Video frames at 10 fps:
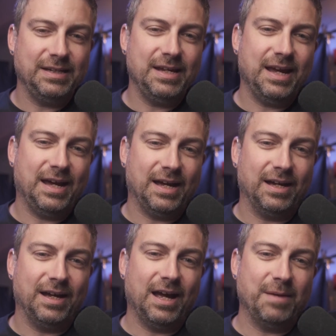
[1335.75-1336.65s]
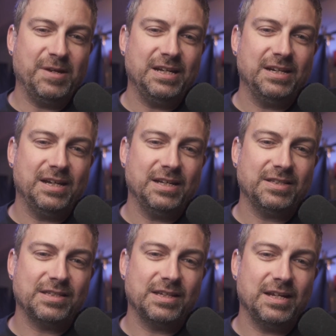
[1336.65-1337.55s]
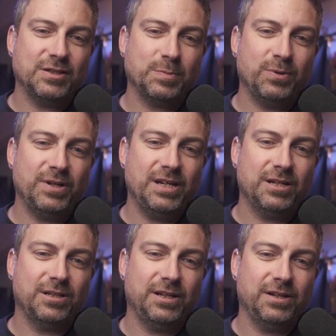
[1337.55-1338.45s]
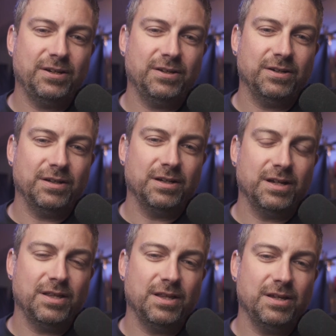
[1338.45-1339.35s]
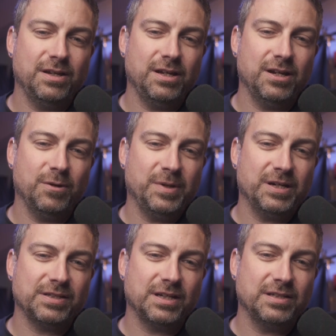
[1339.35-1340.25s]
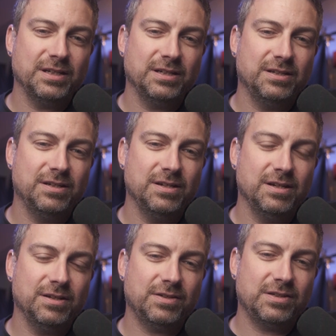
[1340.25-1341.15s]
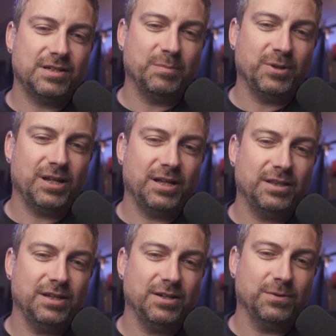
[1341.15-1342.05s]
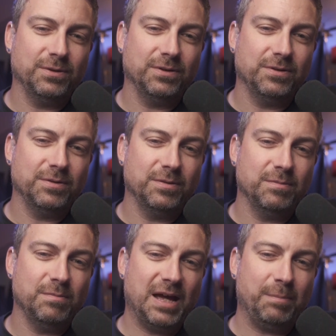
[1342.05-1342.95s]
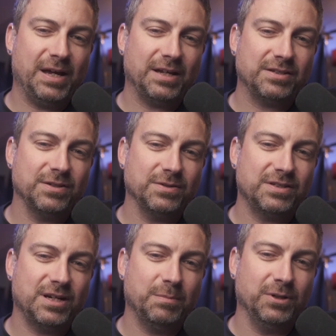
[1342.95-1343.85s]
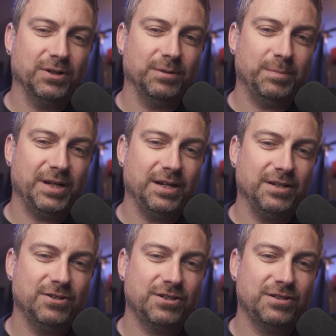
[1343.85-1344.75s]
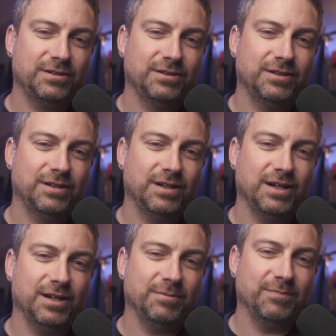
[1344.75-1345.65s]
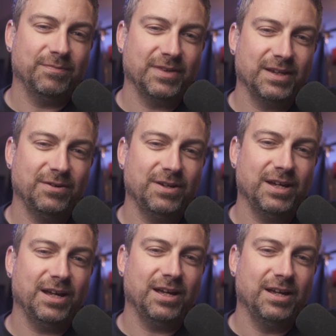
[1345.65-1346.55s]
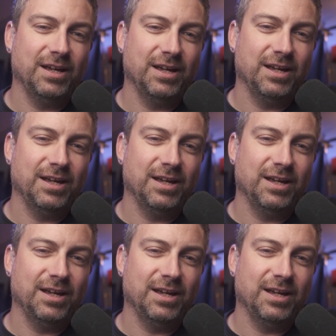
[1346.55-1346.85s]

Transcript: Yeah. I mean, it's pretty clear, you know, because I did stumble on the old Matt Bastos Tumblr page. Oh my goodness. Oh yeah.